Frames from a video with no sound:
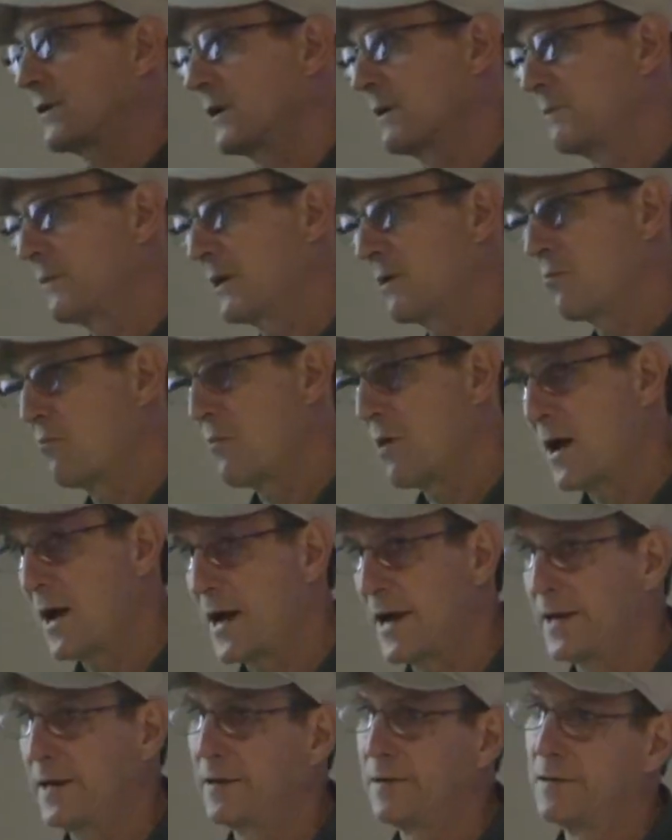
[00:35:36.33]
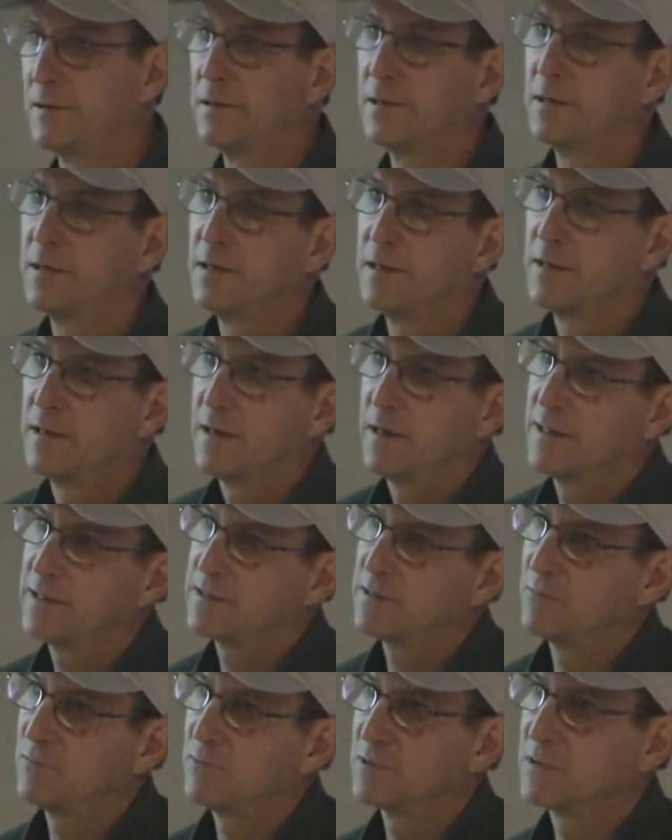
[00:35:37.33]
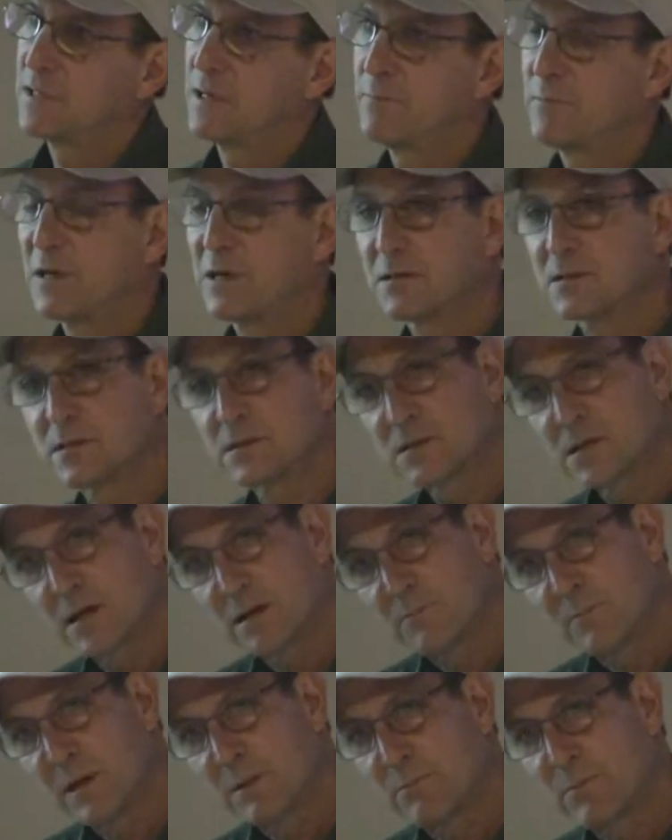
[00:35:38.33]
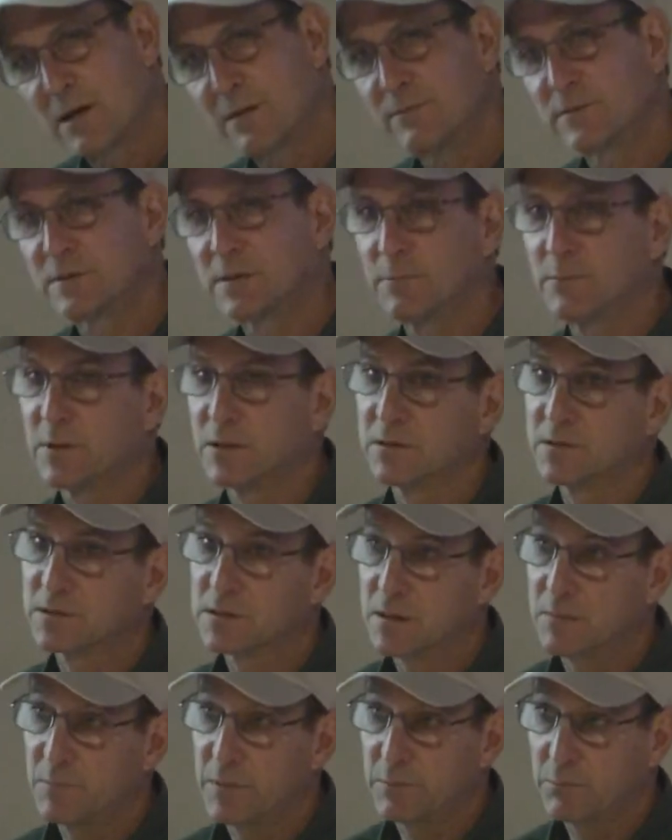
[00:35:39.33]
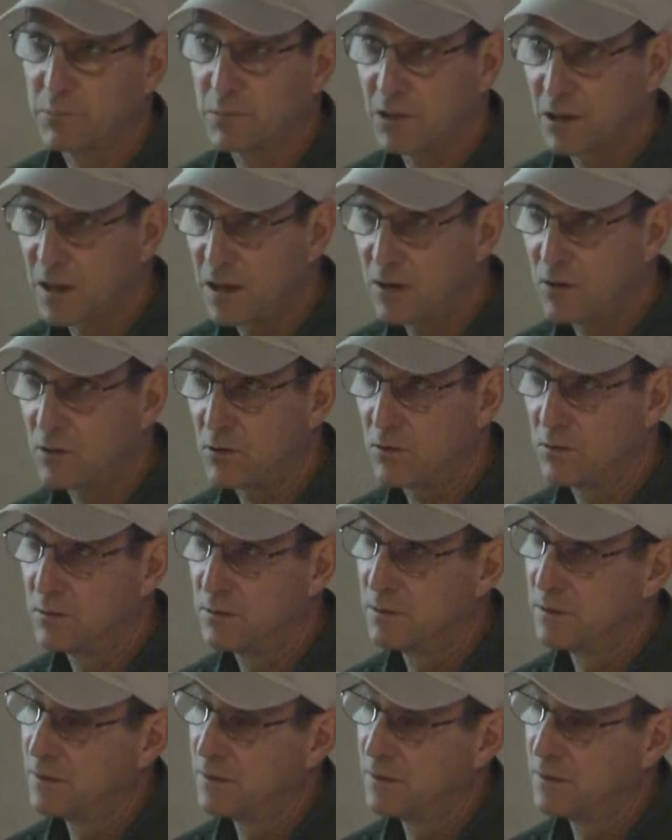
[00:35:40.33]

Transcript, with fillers: you're going to be a wine. I said, well, some years it's going to be above, some years it's going to be below.